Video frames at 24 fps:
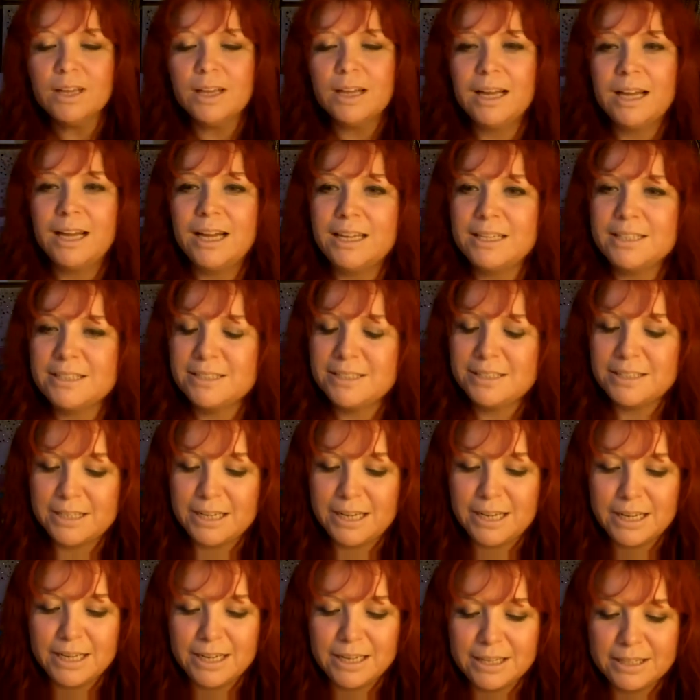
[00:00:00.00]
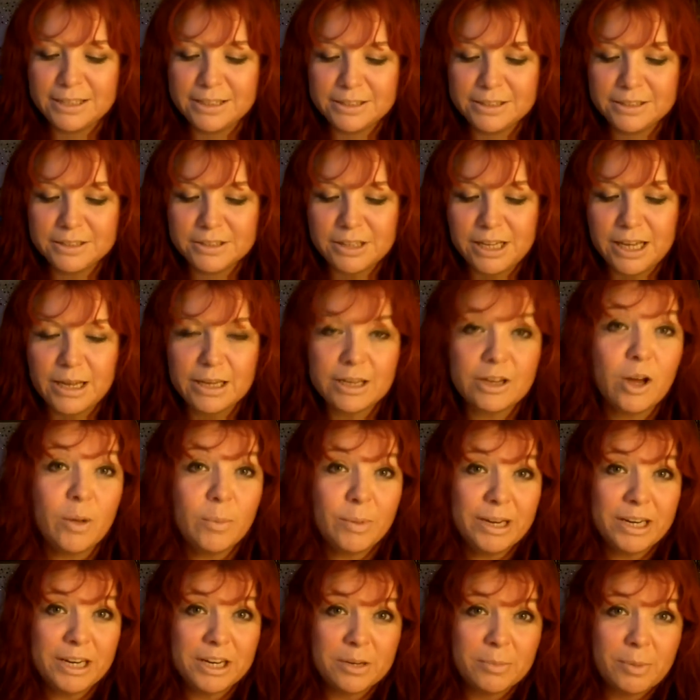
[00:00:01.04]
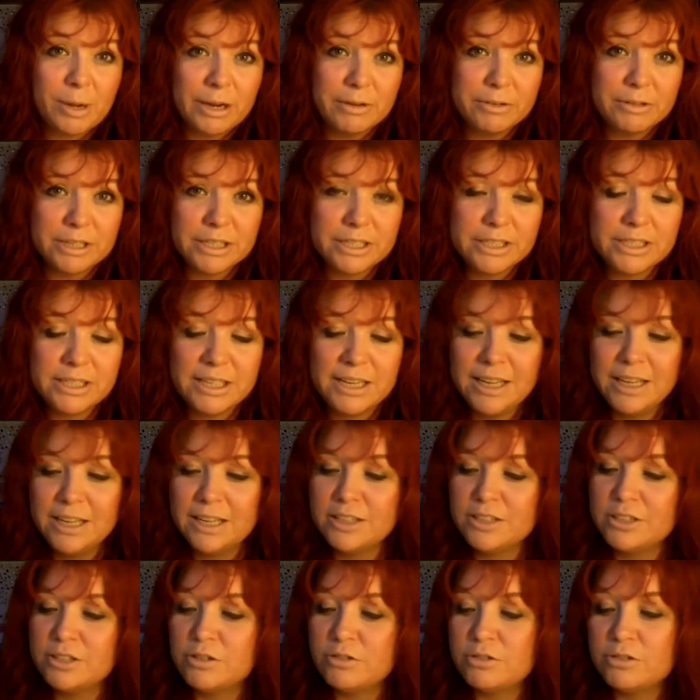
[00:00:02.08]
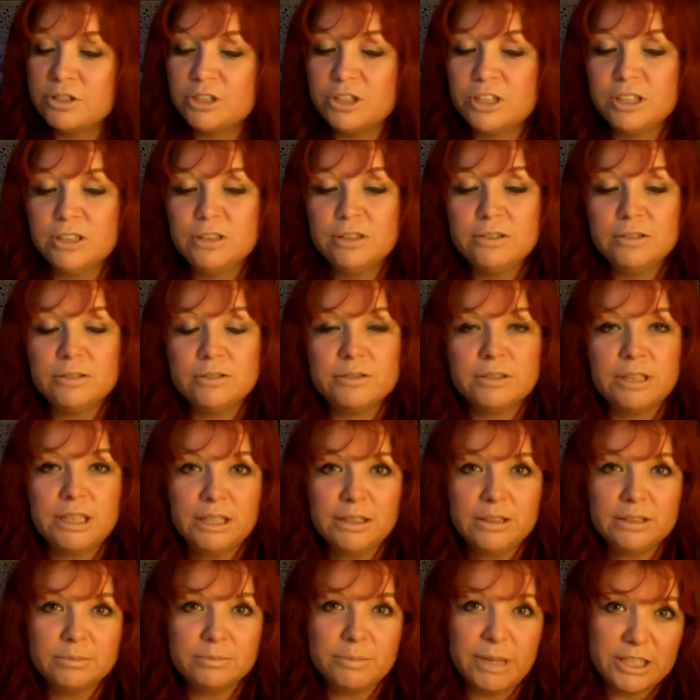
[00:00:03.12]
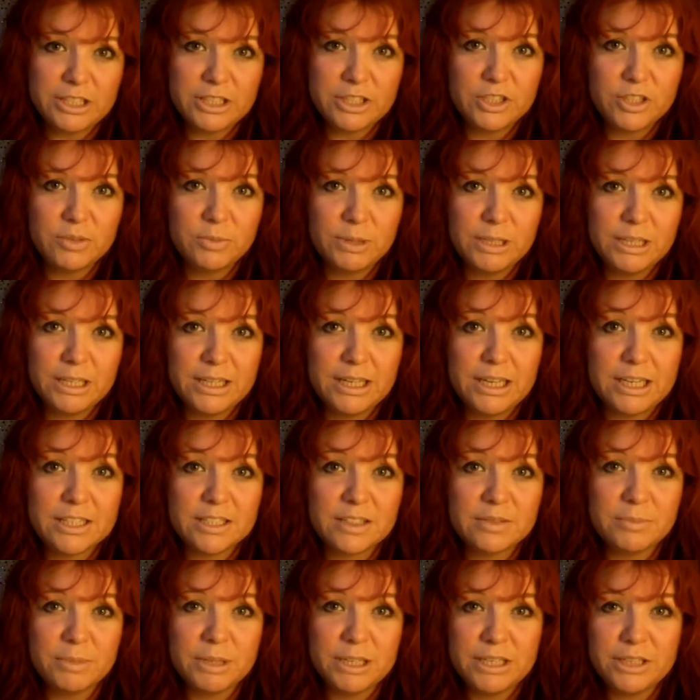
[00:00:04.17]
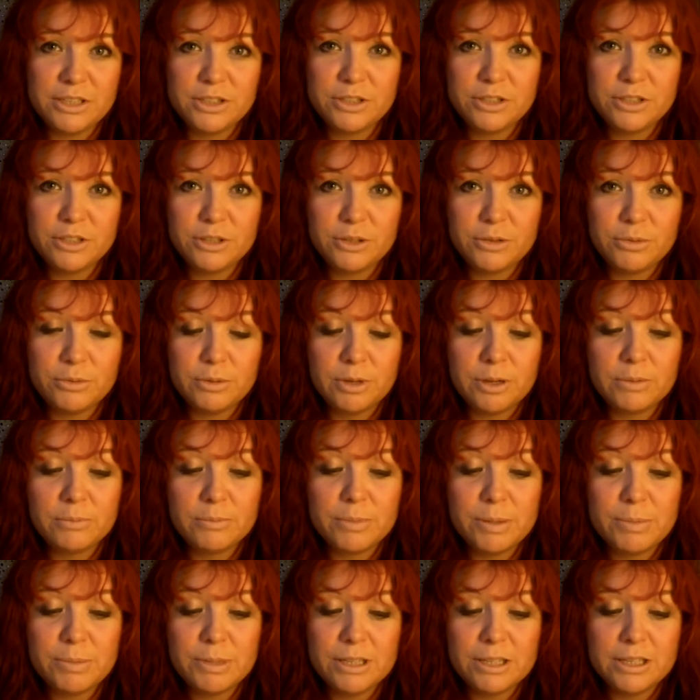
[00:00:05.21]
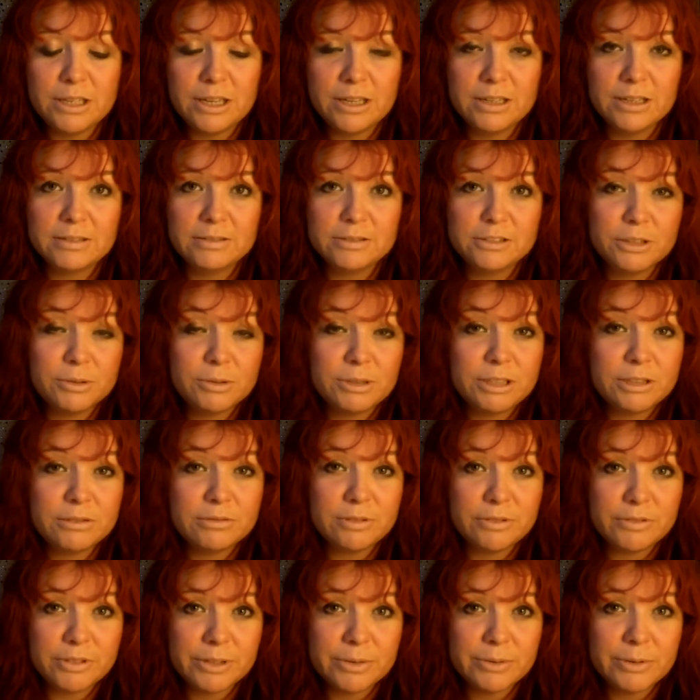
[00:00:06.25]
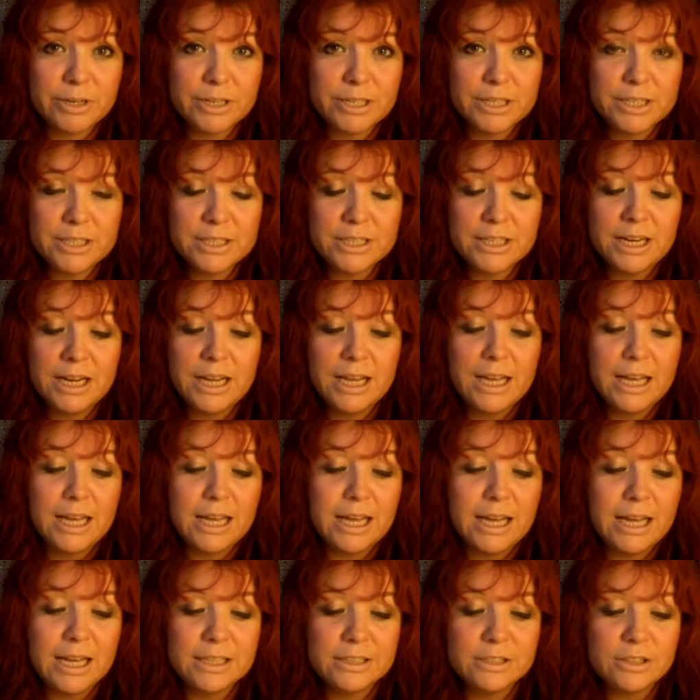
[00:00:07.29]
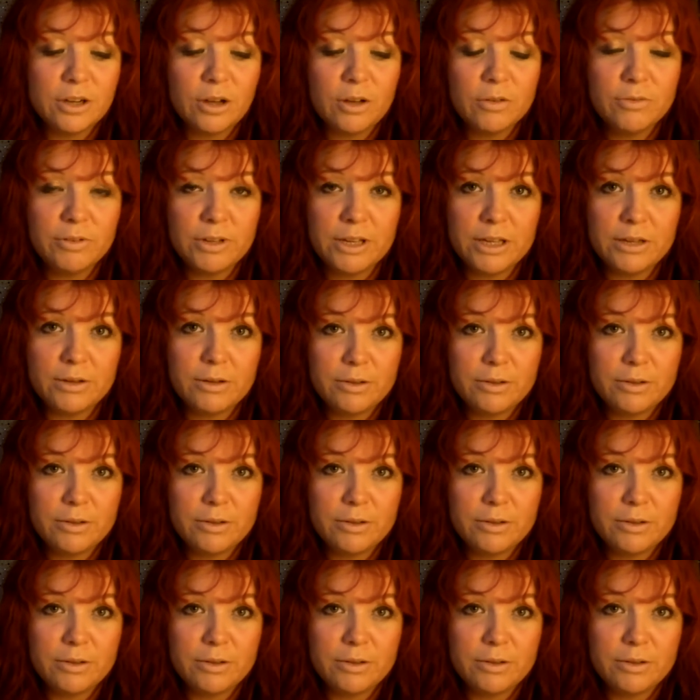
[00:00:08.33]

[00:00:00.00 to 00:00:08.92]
And I commented about it, so she messaged me and asked me to maybe do a little review on it and offer